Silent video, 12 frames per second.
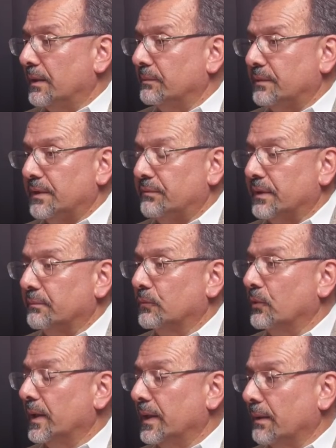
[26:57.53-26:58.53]
giving
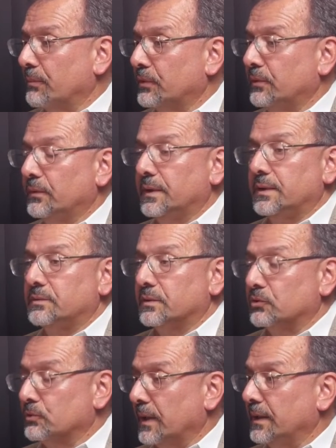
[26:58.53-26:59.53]
great opportunities
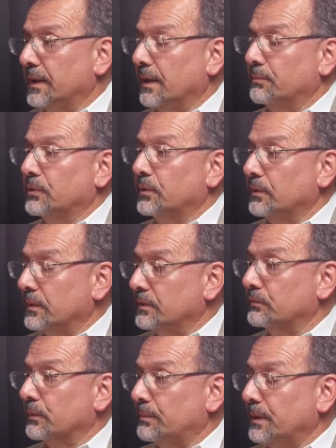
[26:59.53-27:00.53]
and training opportunities
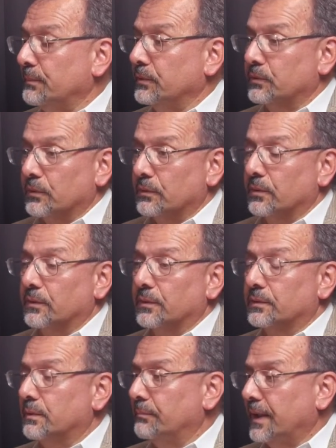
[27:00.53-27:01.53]
for people to
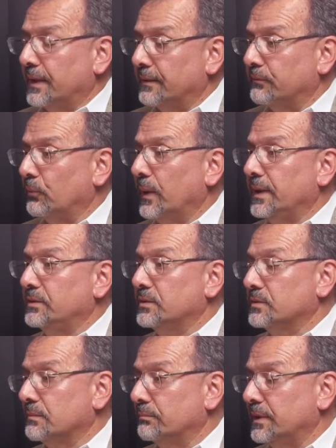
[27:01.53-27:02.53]
earn competitive
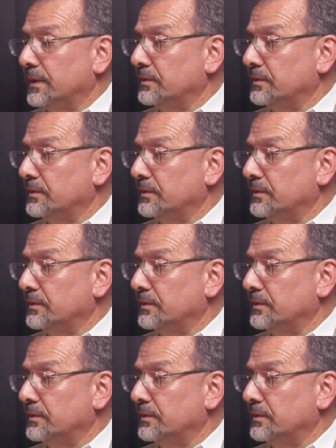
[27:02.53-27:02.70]
wages and be